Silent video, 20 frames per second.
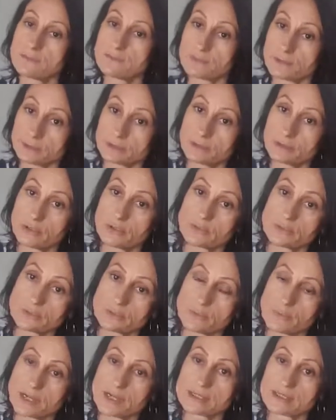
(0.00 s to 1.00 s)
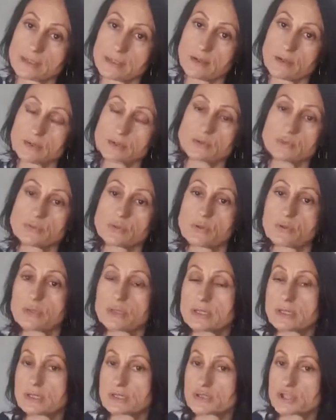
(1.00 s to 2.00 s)
will know the ways how to go
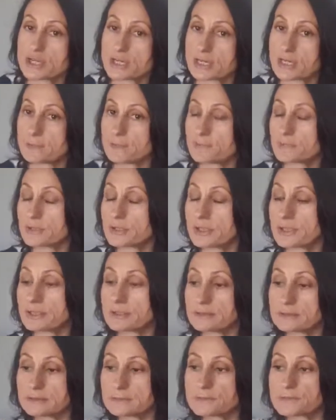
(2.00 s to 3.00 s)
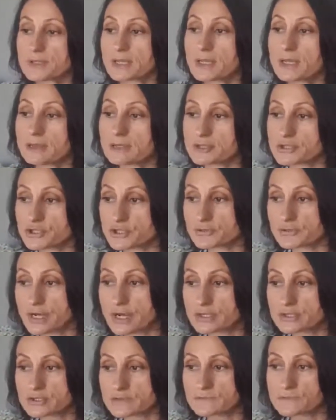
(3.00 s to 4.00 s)
and check up for the allergic
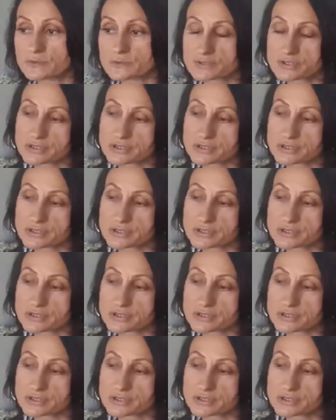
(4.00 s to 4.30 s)
reactions for